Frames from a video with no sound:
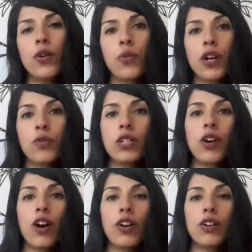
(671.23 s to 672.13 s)
where we
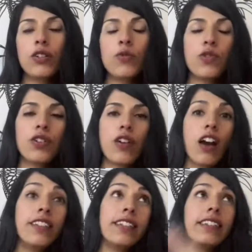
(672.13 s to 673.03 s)
all were
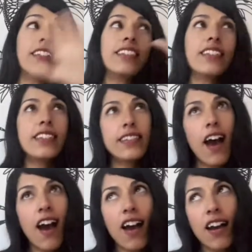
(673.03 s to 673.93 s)
underneath the
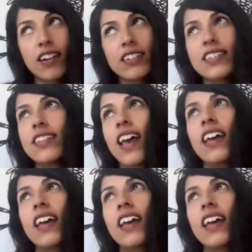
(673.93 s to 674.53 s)
stars,